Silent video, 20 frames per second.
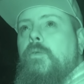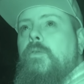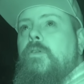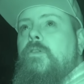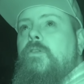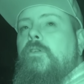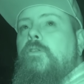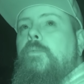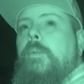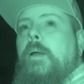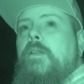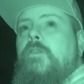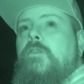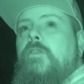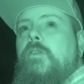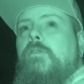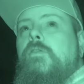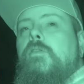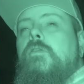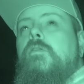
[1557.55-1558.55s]
these are
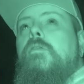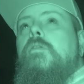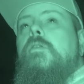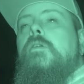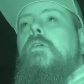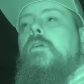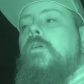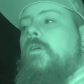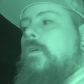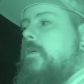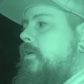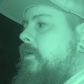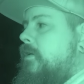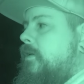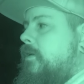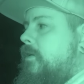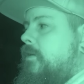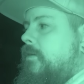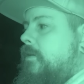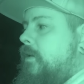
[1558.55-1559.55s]
expensive. Yeah, I can't afford another
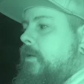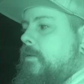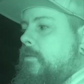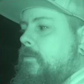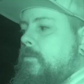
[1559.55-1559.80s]
one. No.